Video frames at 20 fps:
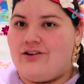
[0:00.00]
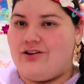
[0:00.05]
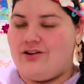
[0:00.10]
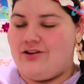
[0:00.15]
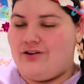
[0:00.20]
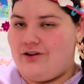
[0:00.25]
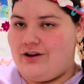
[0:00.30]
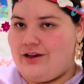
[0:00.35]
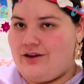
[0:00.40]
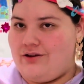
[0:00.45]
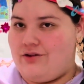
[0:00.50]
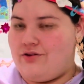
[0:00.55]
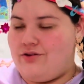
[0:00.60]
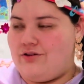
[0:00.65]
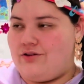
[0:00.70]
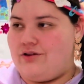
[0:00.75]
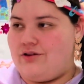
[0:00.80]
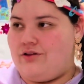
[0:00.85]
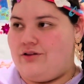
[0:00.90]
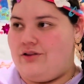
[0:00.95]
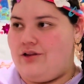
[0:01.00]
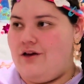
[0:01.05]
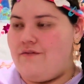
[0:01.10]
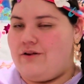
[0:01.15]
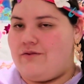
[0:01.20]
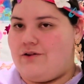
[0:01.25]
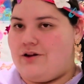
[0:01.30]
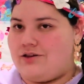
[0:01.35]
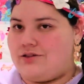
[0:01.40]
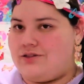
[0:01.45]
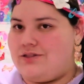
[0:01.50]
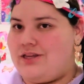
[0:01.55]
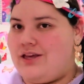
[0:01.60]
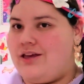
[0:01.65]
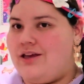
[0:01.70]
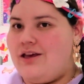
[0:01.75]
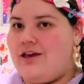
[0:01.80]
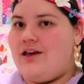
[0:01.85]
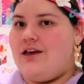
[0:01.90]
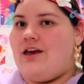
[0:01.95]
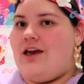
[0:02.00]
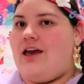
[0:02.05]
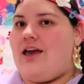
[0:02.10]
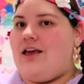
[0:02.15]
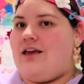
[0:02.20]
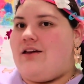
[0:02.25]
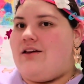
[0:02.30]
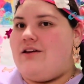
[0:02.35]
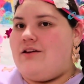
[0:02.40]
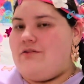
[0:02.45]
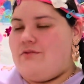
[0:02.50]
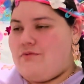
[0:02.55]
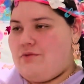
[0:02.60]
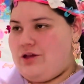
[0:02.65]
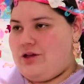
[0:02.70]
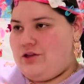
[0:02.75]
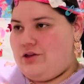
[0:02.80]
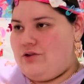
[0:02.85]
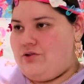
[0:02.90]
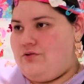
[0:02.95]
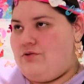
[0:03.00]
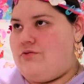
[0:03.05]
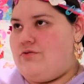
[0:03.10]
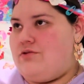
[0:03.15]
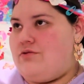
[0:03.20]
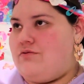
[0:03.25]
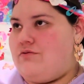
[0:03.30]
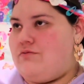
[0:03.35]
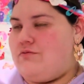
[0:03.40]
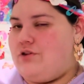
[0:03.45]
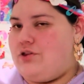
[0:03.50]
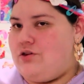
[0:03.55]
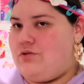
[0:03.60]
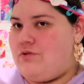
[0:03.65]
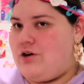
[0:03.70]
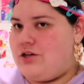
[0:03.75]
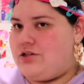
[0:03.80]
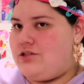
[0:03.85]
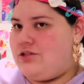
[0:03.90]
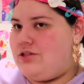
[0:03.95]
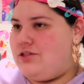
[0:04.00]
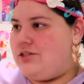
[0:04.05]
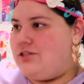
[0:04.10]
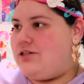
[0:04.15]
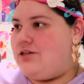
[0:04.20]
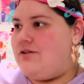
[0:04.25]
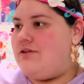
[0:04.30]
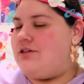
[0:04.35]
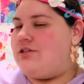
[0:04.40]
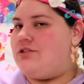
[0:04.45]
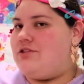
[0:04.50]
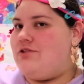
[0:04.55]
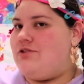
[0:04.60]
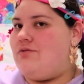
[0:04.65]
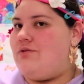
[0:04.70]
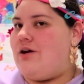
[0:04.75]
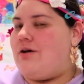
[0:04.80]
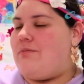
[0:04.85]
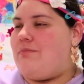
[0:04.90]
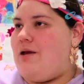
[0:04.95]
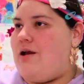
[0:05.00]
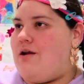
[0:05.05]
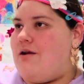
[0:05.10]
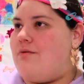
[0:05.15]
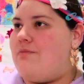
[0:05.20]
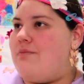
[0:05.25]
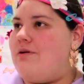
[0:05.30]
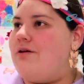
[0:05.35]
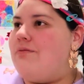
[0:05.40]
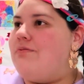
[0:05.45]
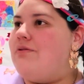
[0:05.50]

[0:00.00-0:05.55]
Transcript: Oh, I know you're gonna love it, Roxy. Hey, when you when you watch this series soon on Paramount